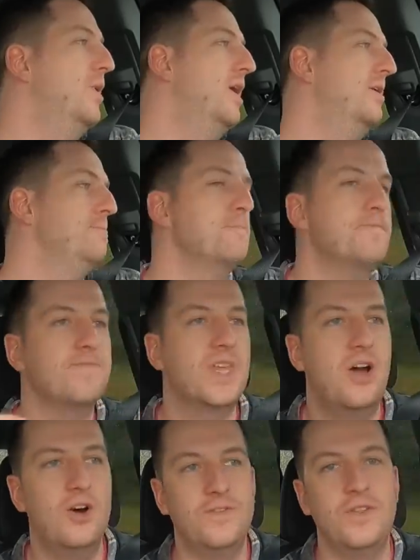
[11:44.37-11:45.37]
But
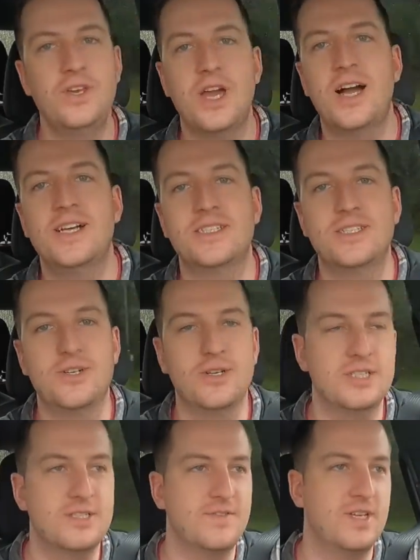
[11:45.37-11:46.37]
hopefully you guys
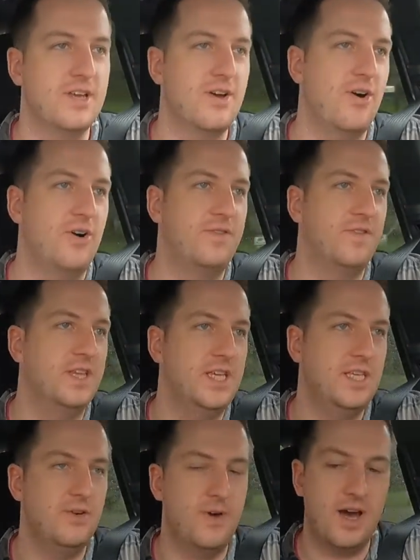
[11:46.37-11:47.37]
enjoyed this video. Hopefully
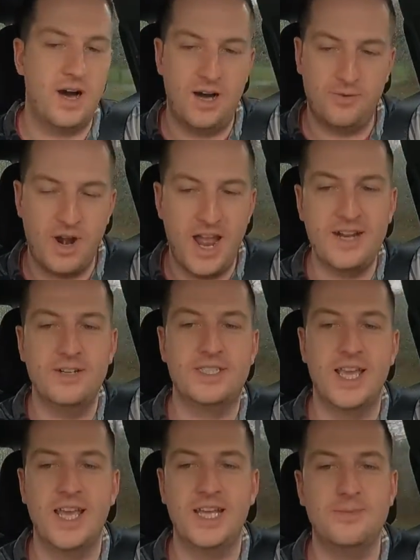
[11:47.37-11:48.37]
you were
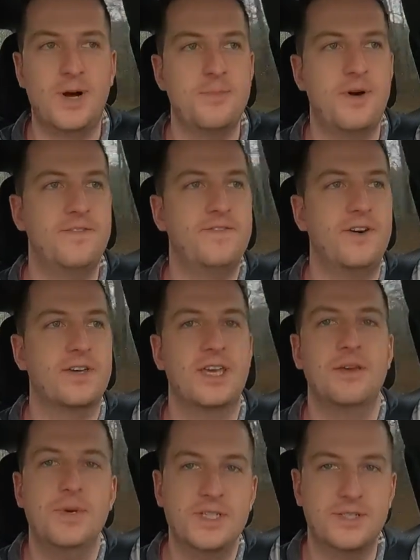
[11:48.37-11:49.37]
entertained by my
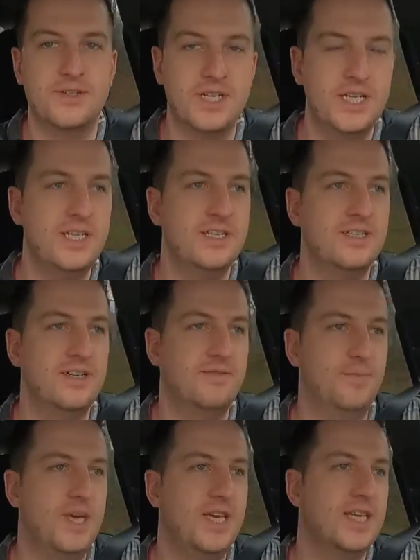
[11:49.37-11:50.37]
fucking misery
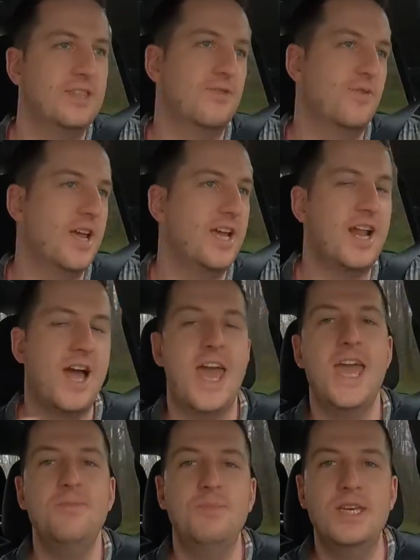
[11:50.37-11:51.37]
of being in the rain. I
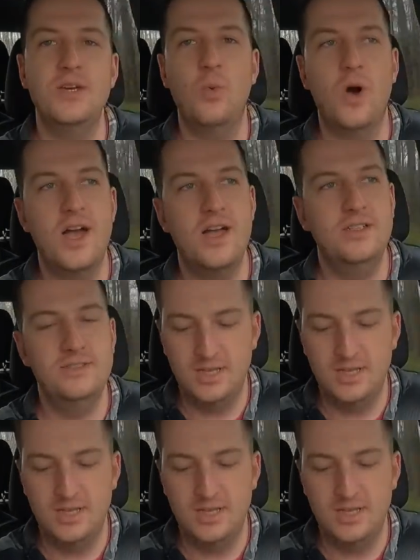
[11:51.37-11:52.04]
hate being wet.